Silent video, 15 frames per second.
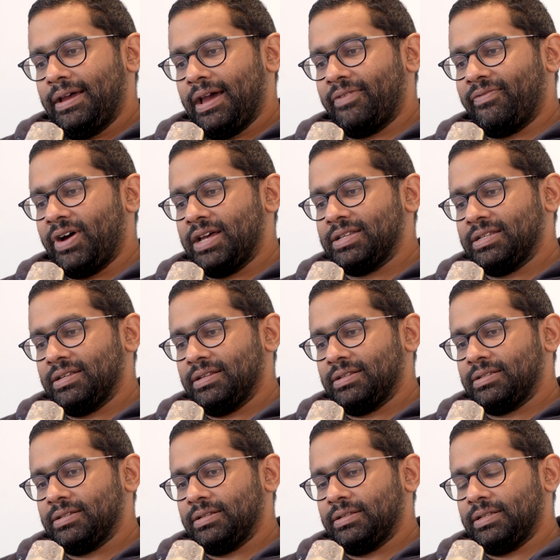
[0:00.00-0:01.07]

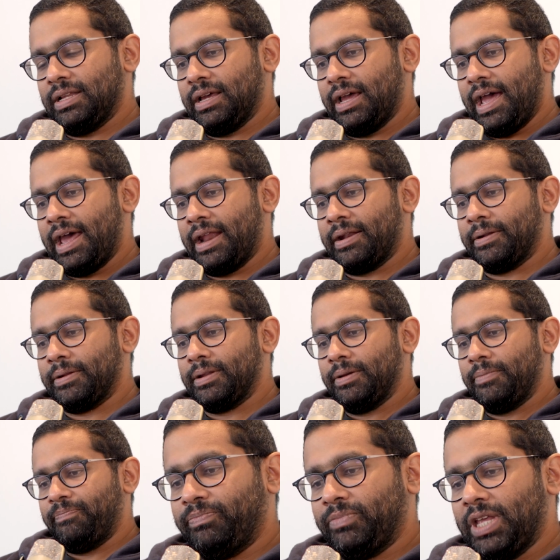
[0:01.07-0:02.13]
advisor? And
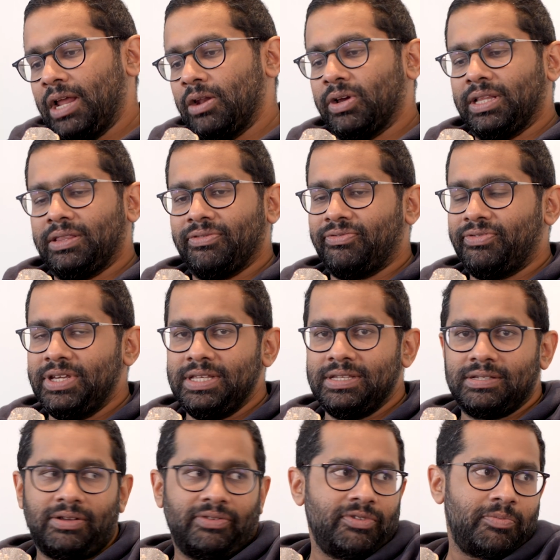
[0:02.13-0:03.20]
yeah, look at the
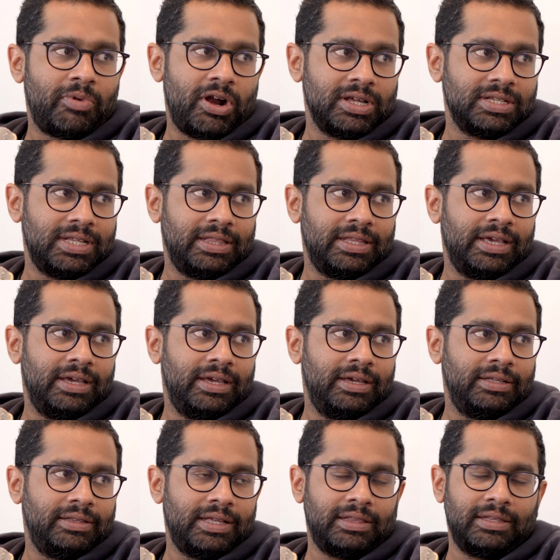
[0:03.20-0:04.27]
fees of the products that
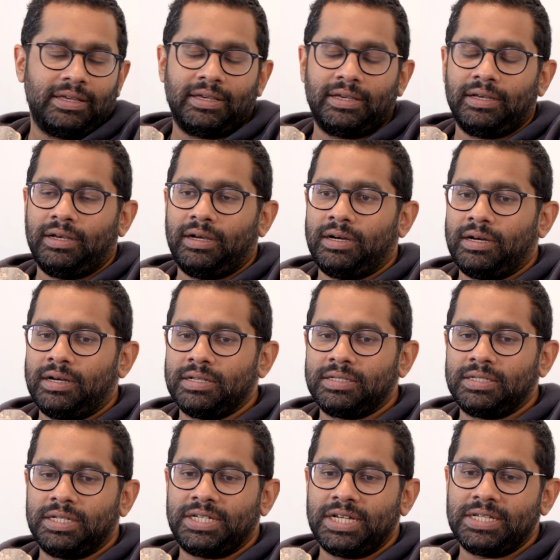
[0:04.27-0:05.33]
they are
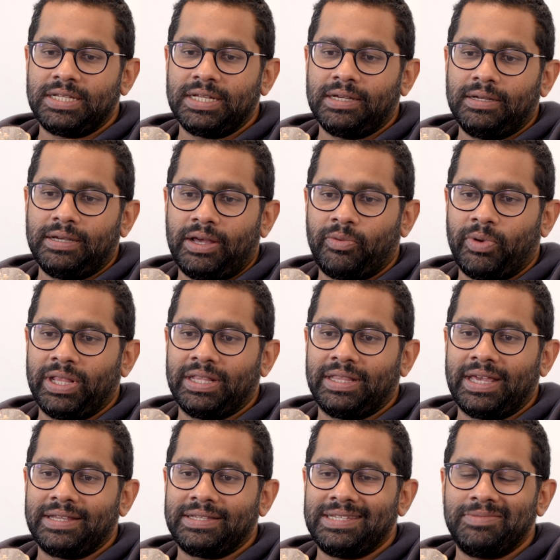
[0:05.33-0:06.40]
suggesting and whether
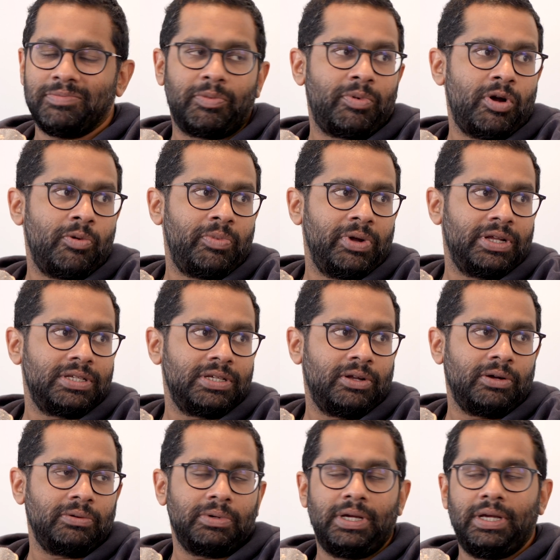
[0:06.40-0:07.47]
they seem appropriate.
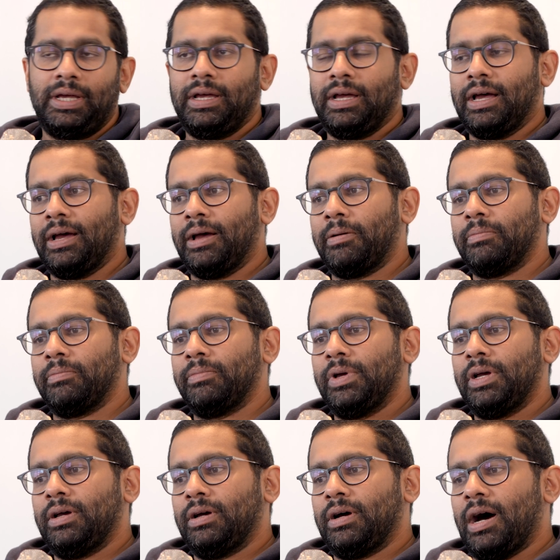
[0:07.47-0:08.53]

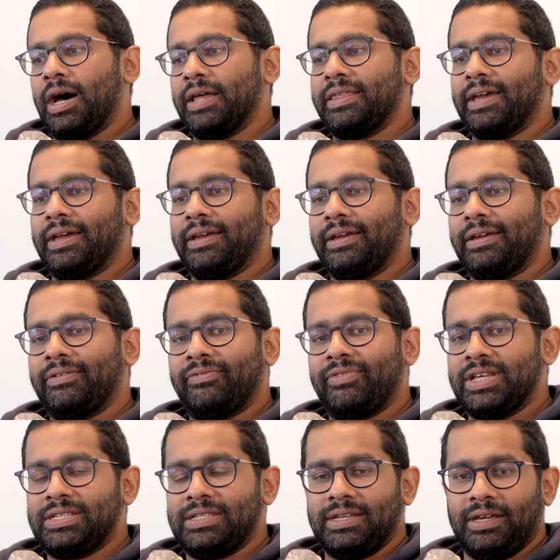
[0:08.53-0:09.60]
Are
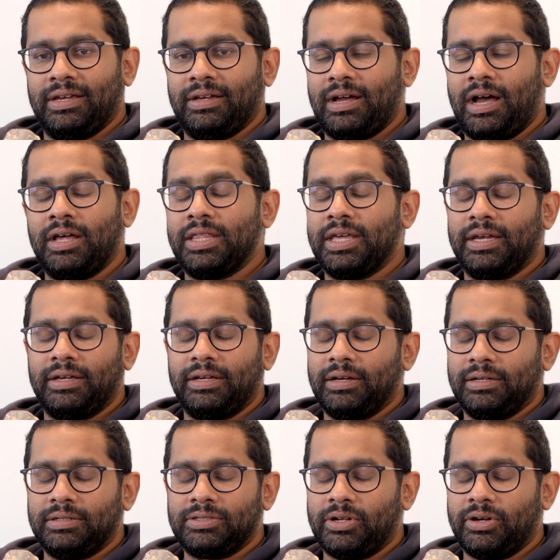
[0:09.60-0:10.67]
they
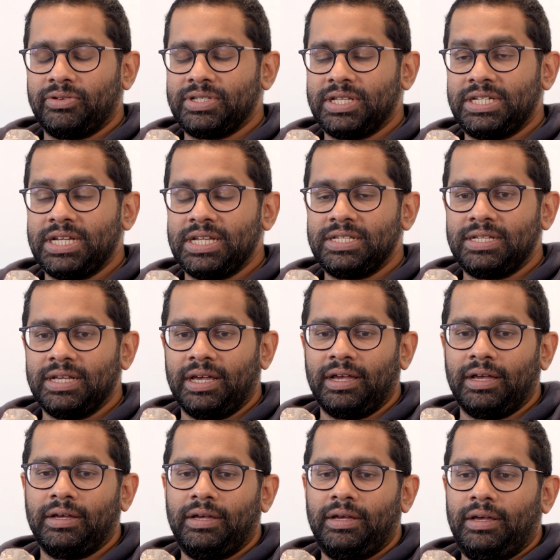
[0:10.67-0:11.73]
sort of
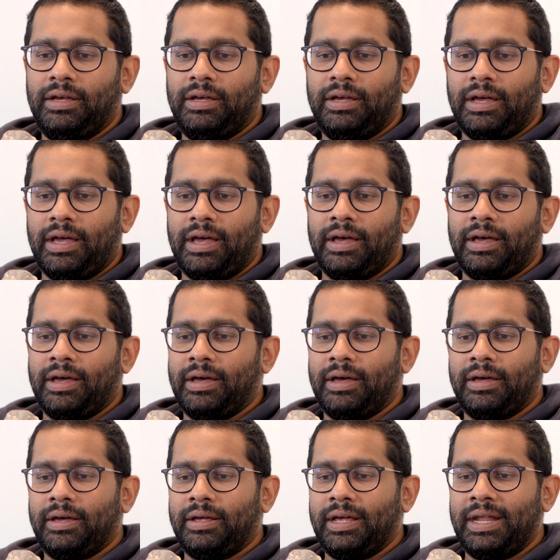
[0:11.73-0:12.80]
suggesting
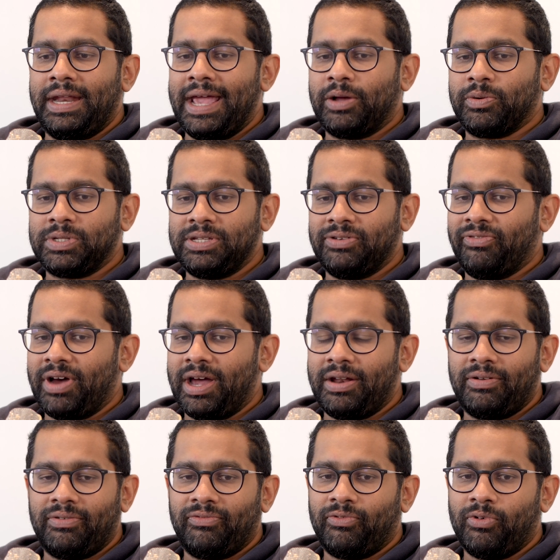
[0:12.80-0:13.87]
an equity
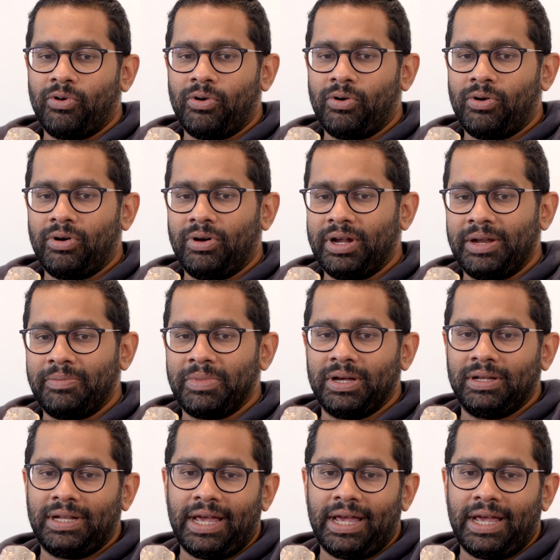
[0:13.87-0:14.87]
fund for an